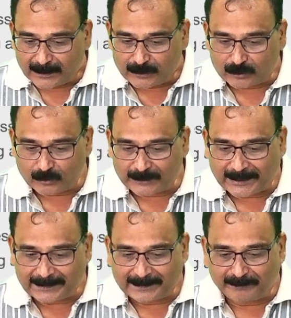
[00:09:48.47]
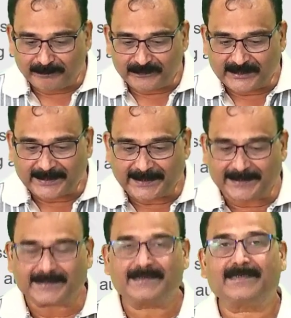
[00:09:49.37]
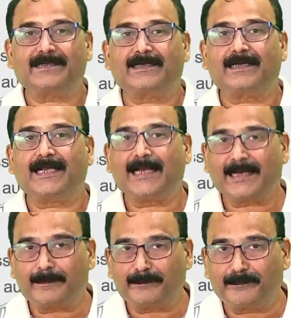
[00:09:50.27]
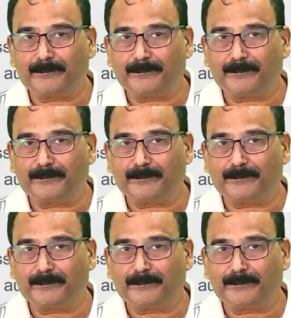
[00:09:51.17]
so that they can have